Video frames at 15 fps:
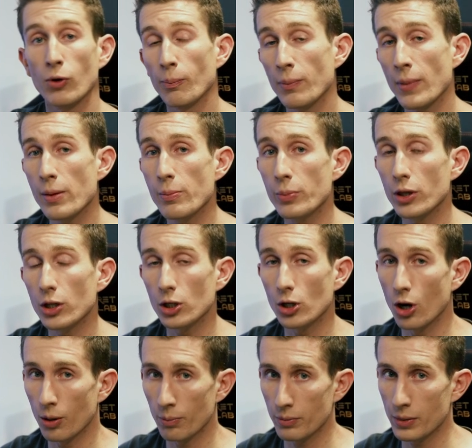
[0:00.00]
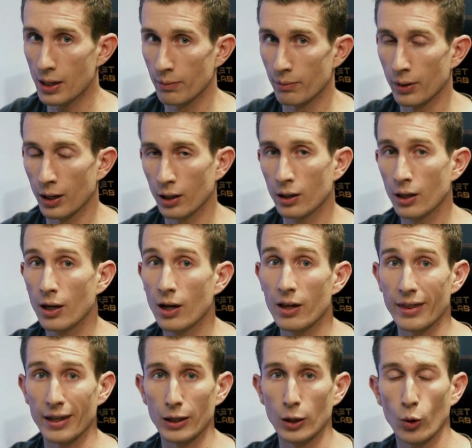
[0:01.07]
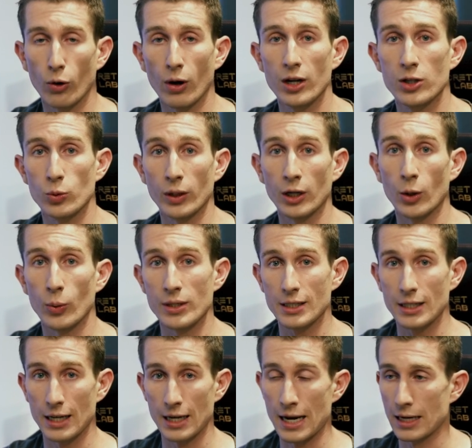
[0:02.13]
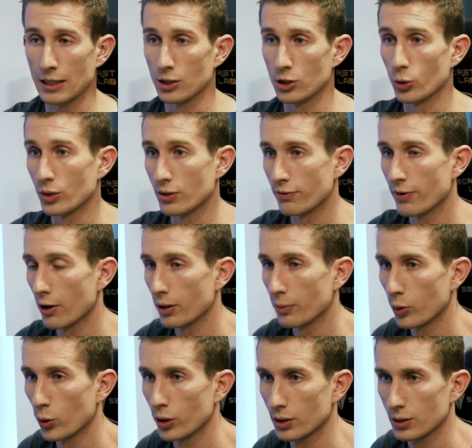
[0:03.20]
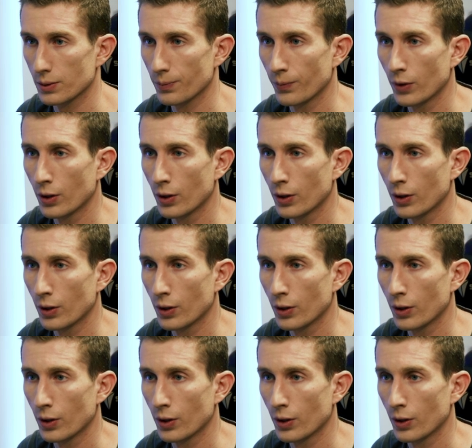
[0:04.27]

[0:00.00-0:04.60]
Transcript: Remember the COM number that your Arduino is connected to. It's very important.